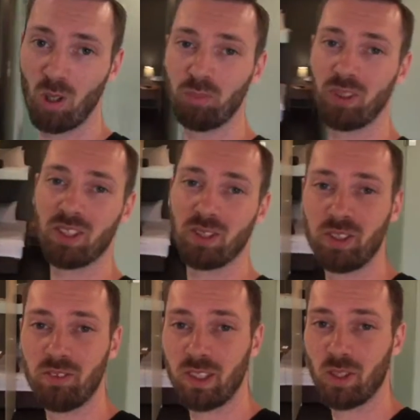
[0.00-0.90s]
Hope you enjoyed
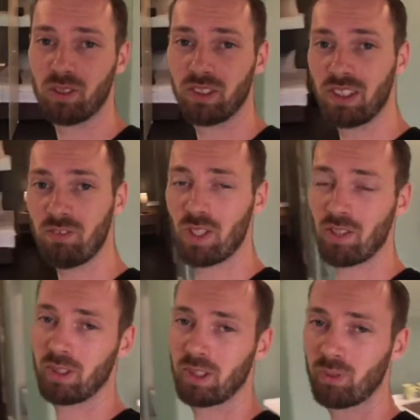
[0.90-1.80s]
the video. If you
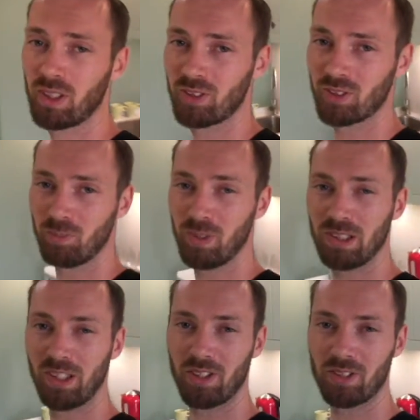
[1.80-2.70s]
have any questions,
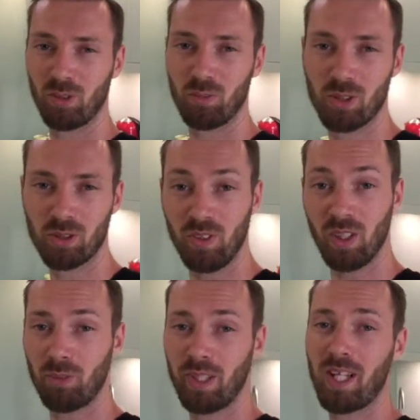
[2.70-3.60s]
please let us know because we
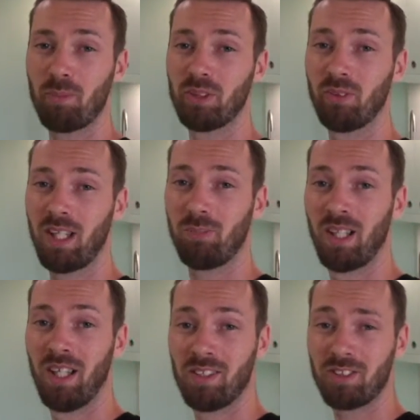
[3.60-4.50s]
are very happy to help.
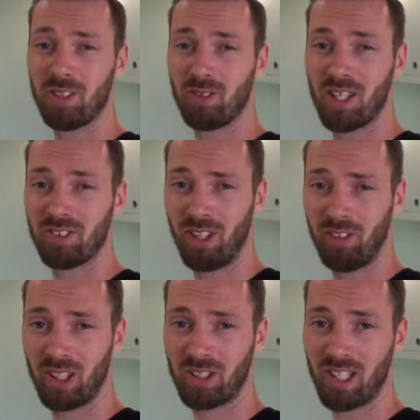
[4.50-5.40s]
See you guys
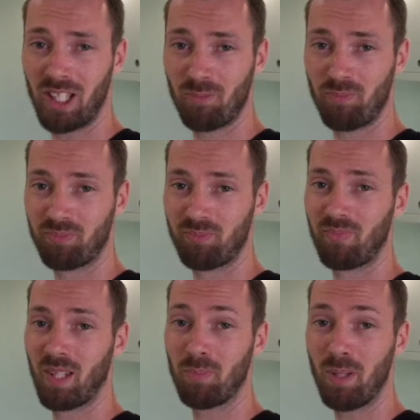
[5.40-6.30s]
around next time.
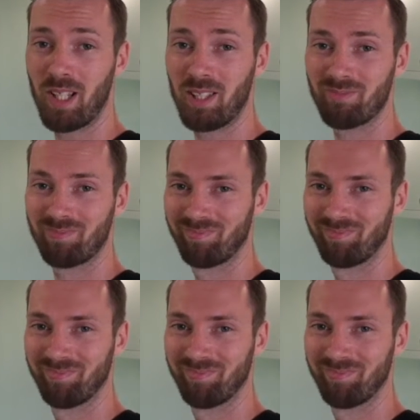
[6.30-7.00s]
Bye bye.